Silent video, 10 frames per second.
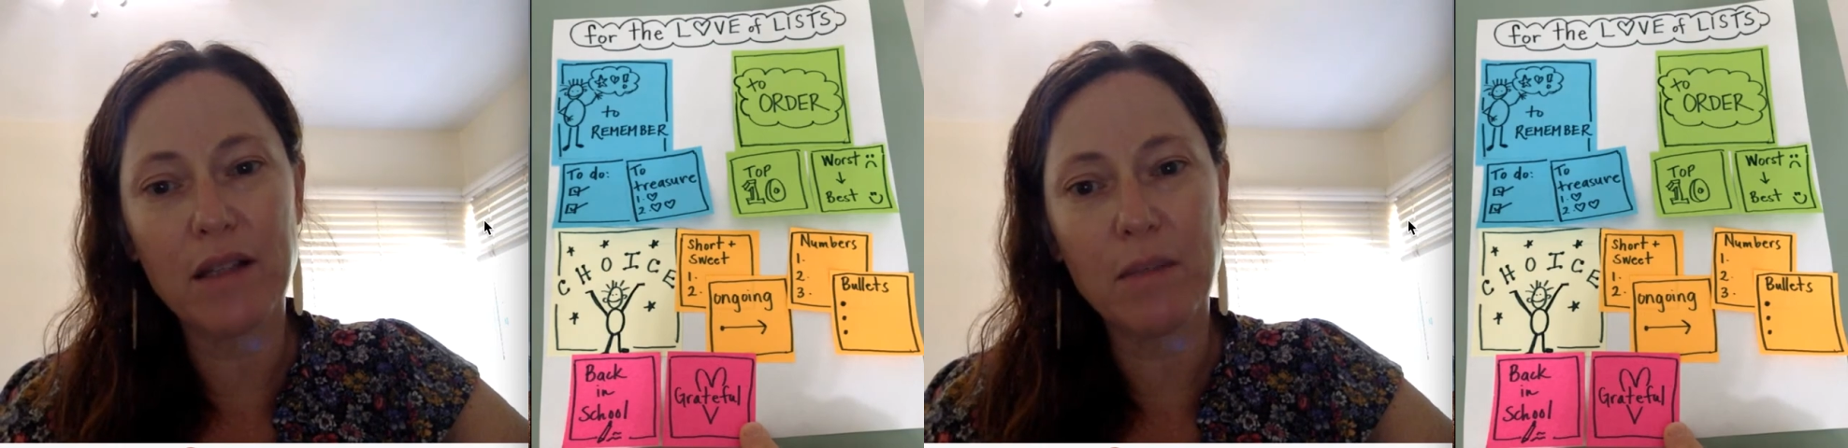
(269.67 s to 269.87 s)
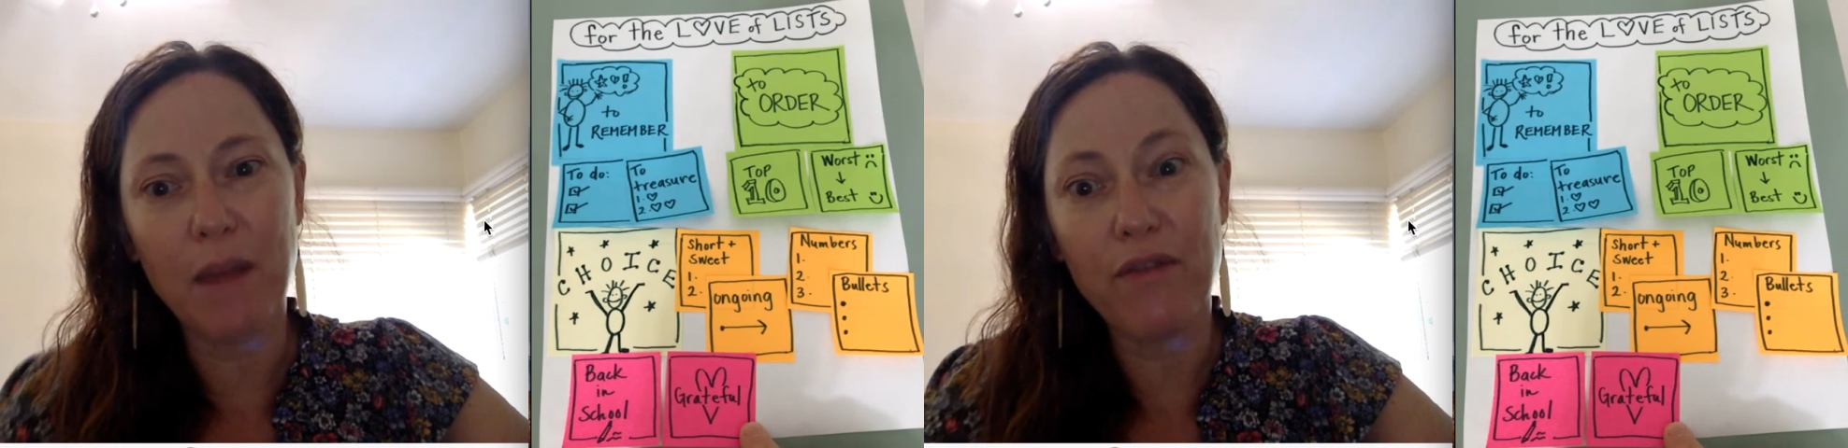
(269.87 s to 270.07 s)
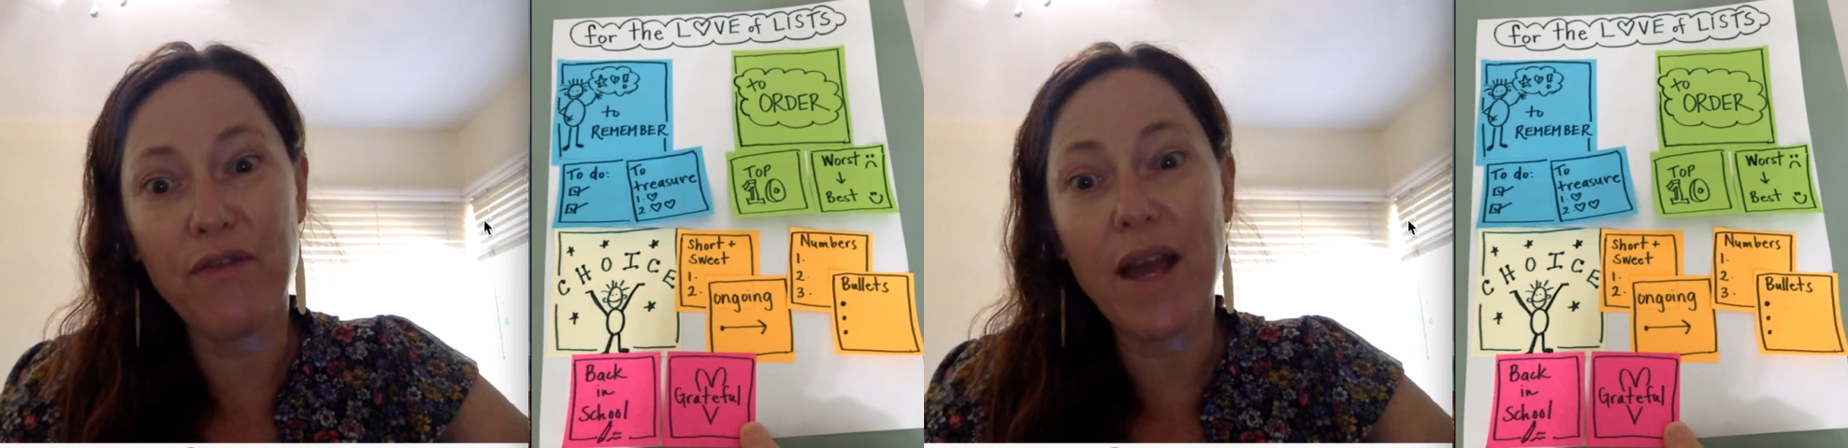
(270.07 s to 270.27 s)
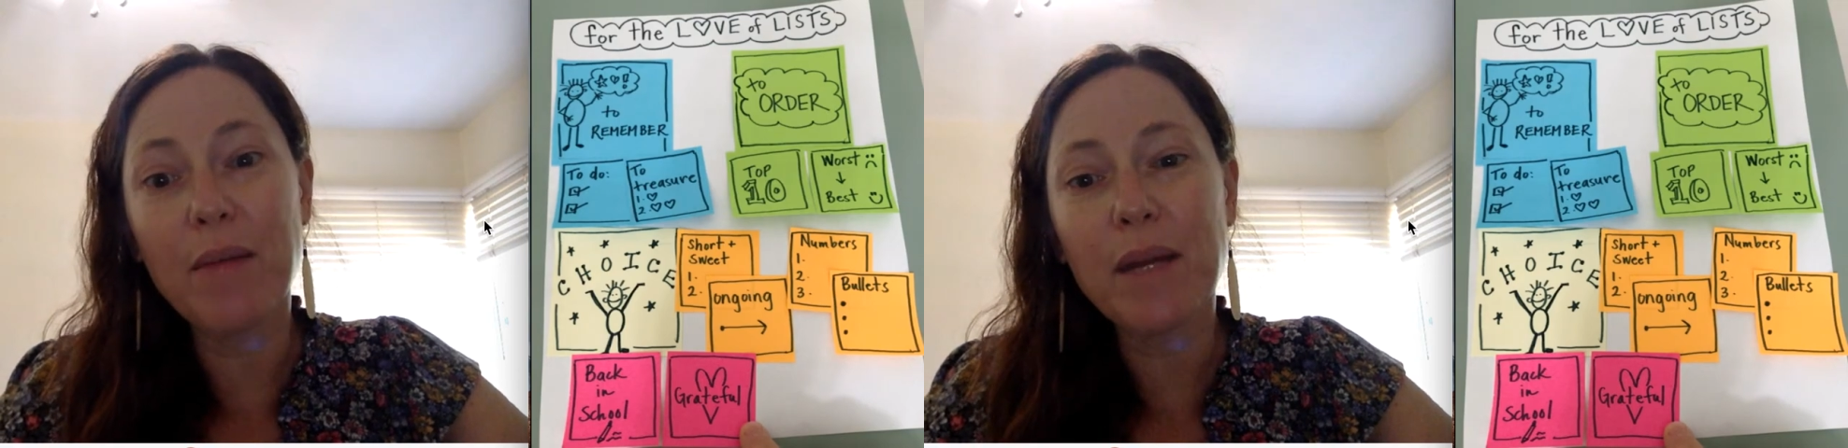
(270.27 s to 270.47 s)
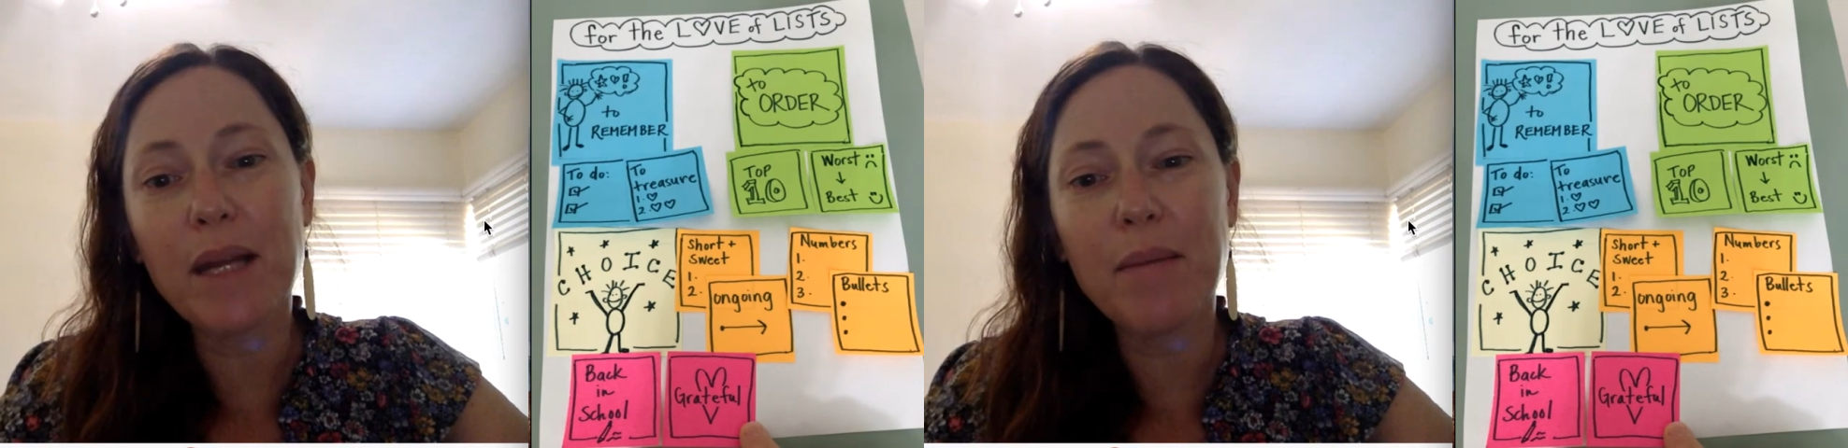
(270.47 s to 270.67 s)
my
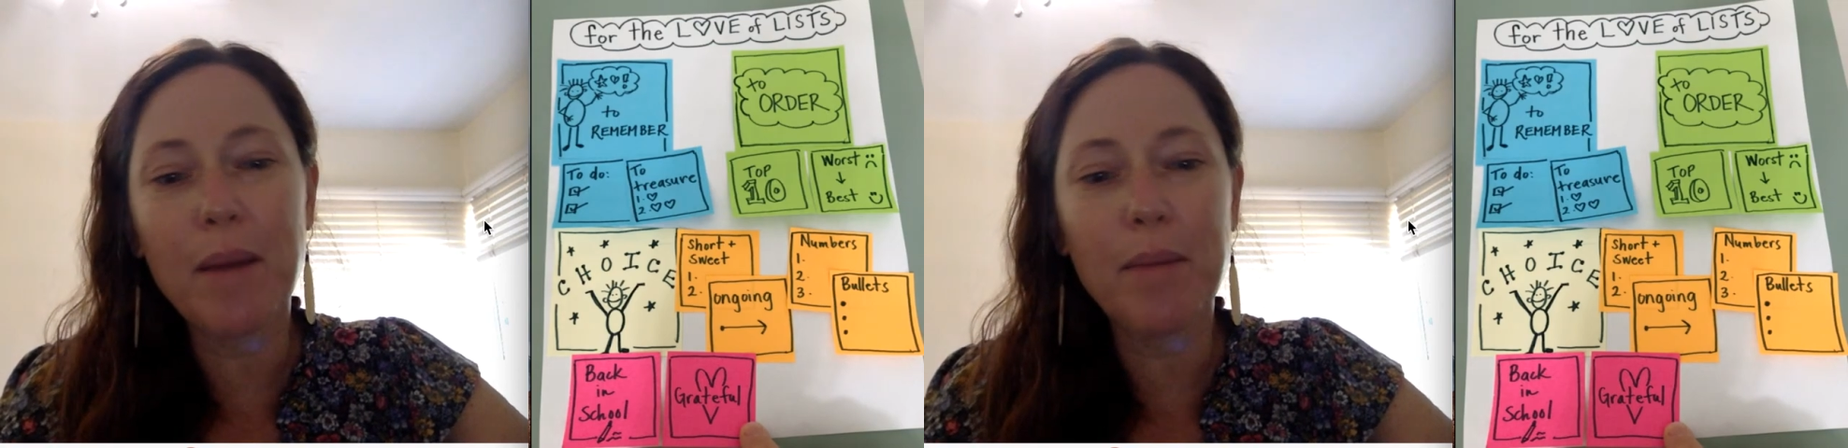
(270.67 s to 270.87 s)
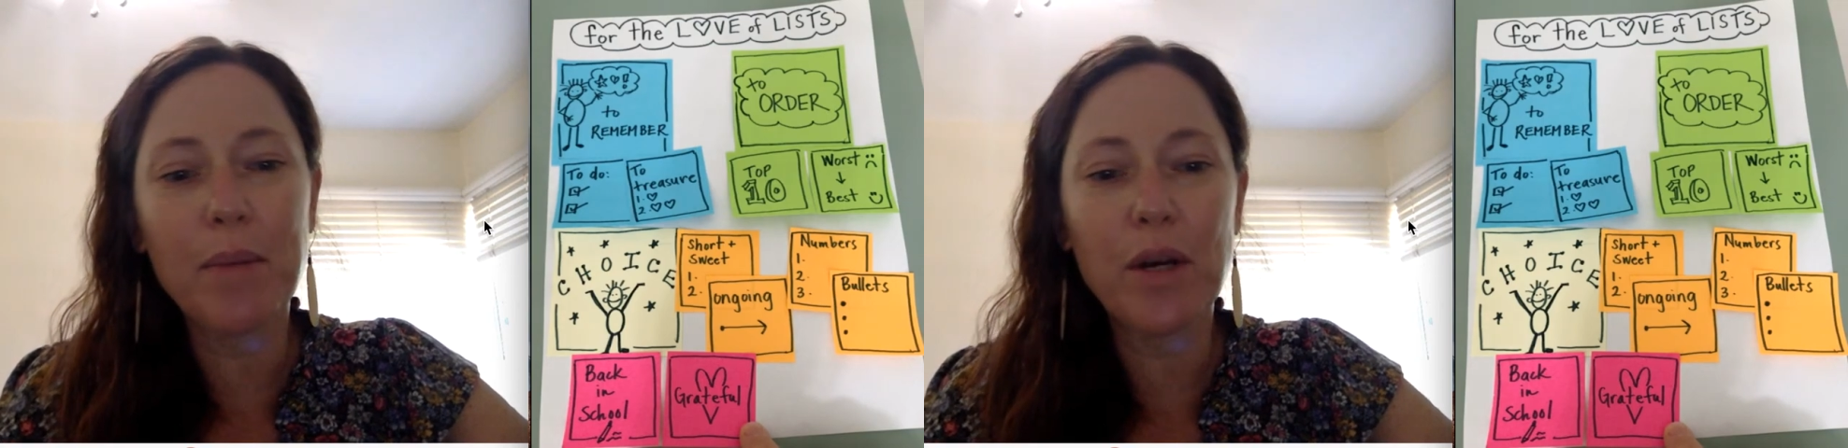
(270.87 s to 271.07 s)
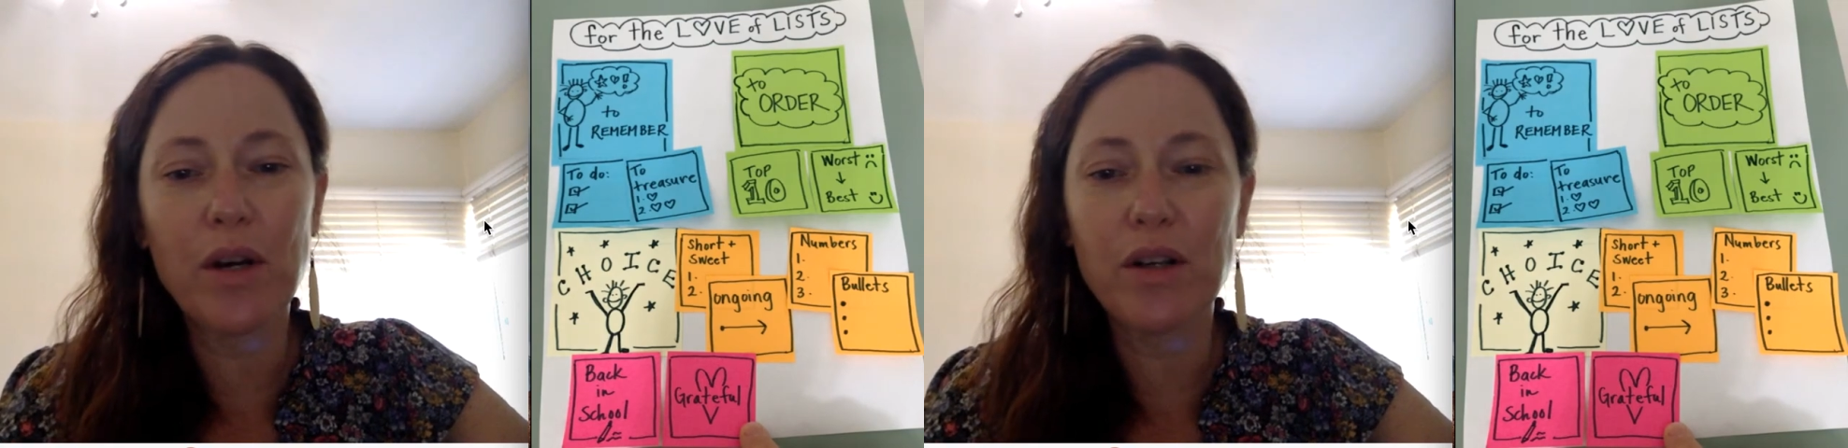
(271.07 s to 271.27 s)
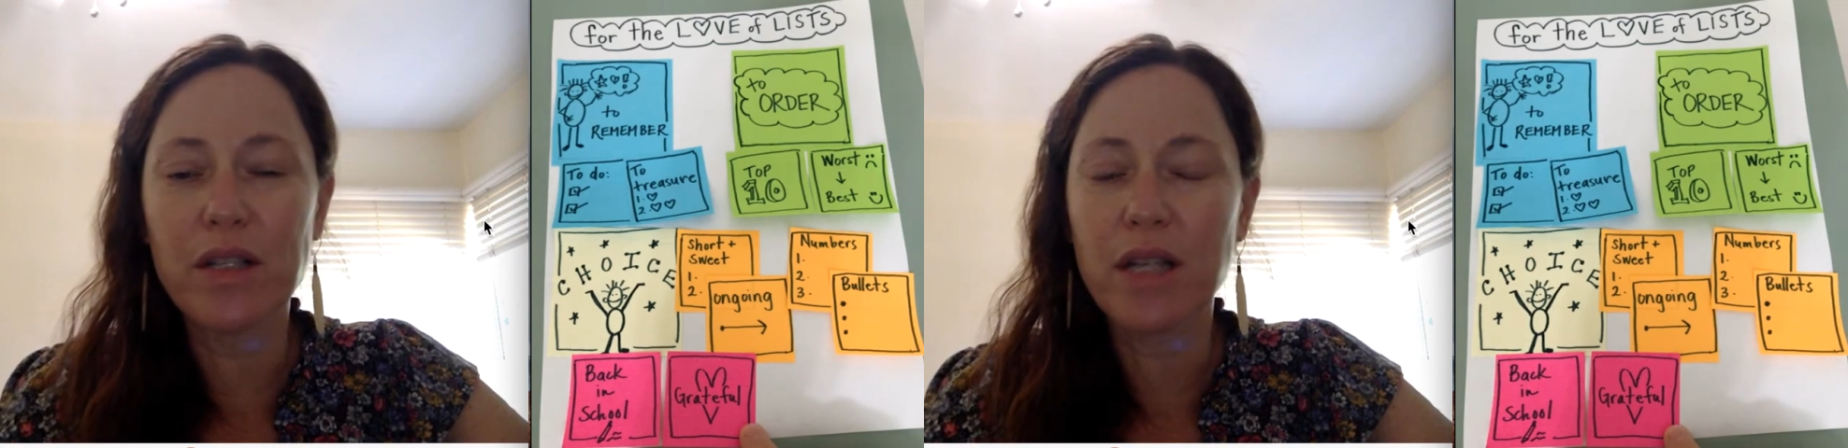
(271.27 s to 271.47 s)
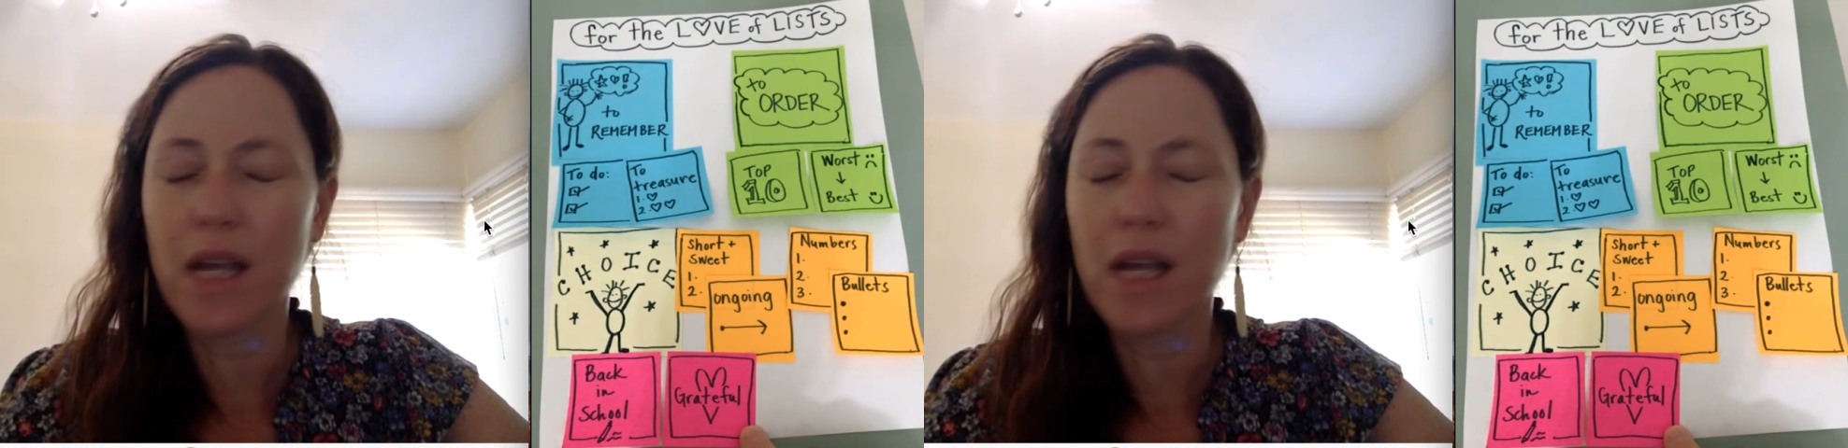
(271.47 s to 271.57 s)
family members.